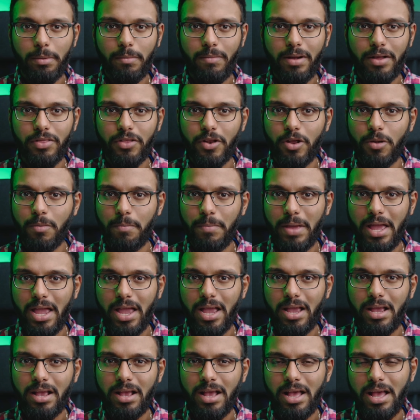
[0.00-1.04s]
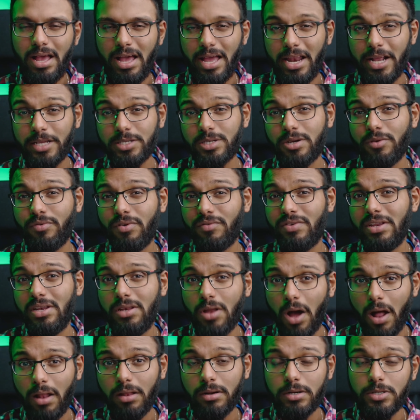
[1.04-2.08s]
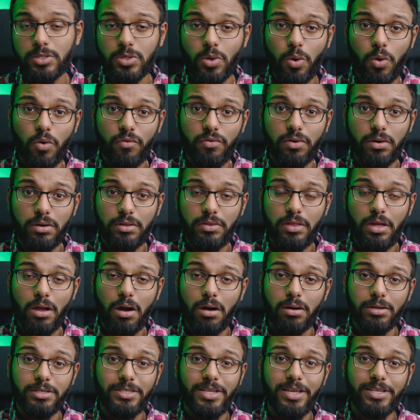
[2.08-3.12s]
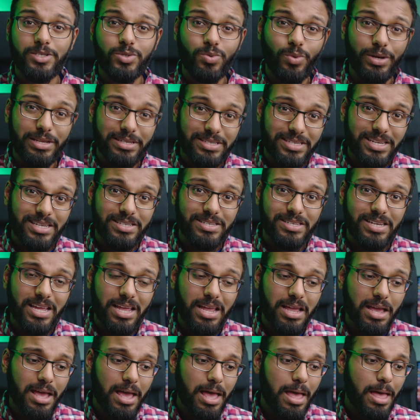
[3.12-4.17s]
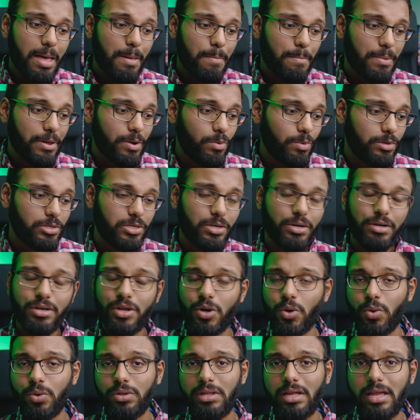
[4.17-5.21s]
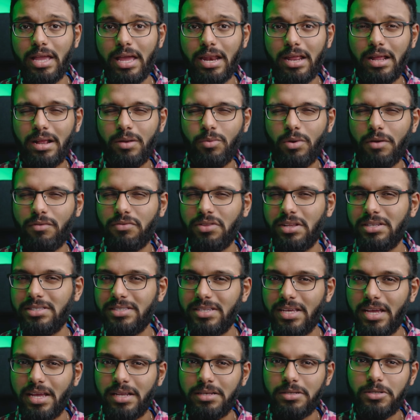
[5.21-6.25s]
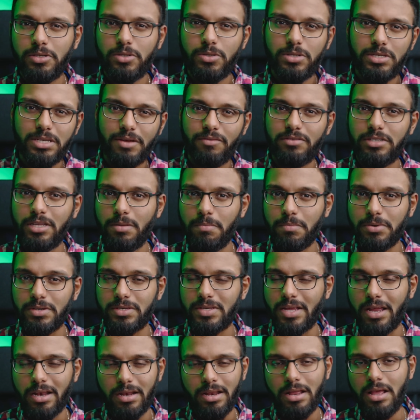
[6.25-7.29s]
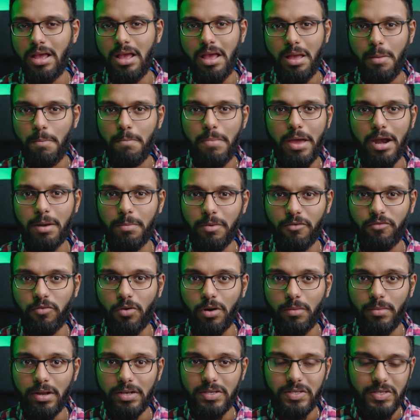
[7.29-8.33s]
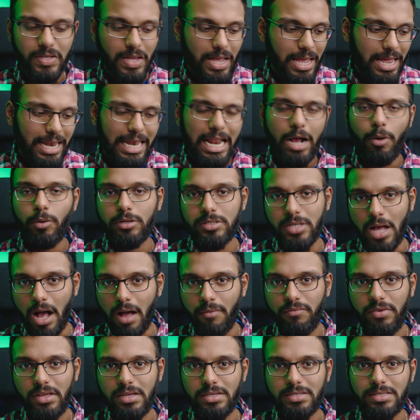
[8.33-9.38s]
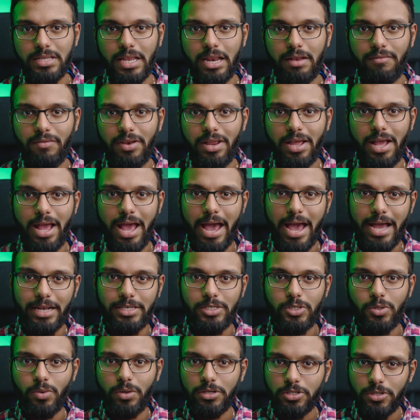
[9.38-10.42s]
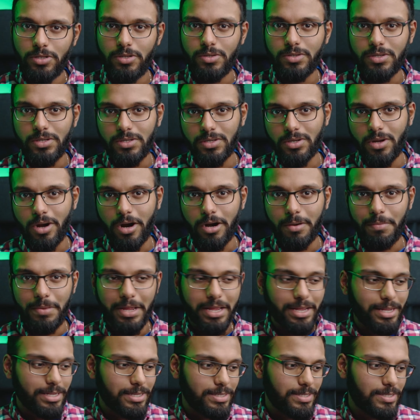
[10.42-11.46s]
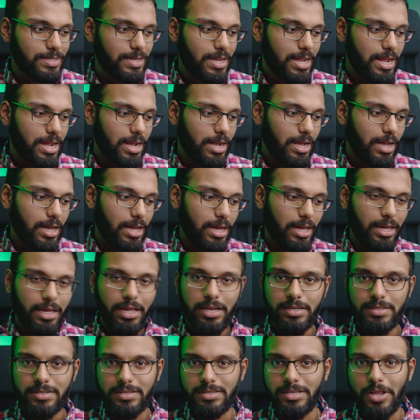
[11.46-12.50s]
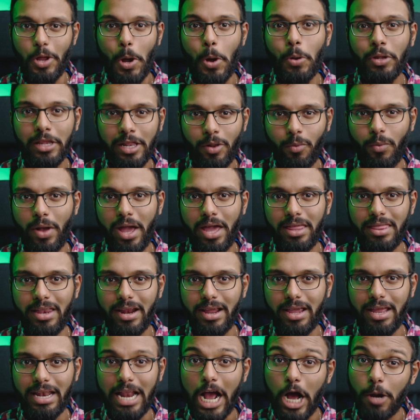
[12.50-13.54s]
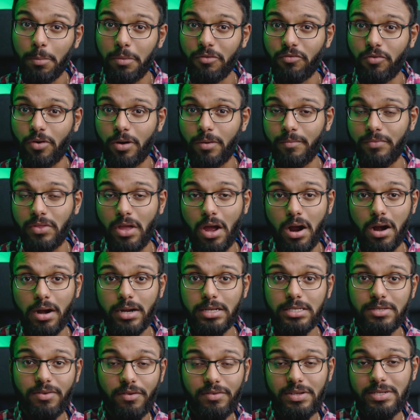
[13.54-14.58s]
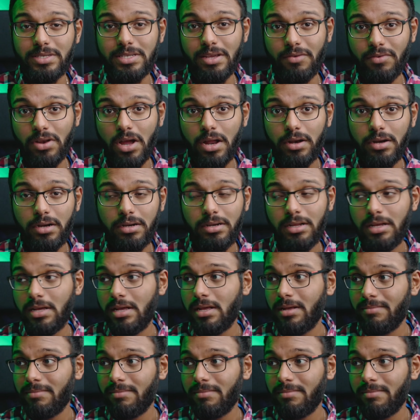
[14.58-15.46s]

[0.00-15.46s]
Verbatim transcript: in mind that you're paying an extra fifty dollars over the R T X twenty sixty, but in return, you're only getting roughly ten to seventeen percent better performance. Now, it's obvious that NVIDIA had to introduce this card because uh, it's the only way that it can outperform the R X fifty-seven hundred,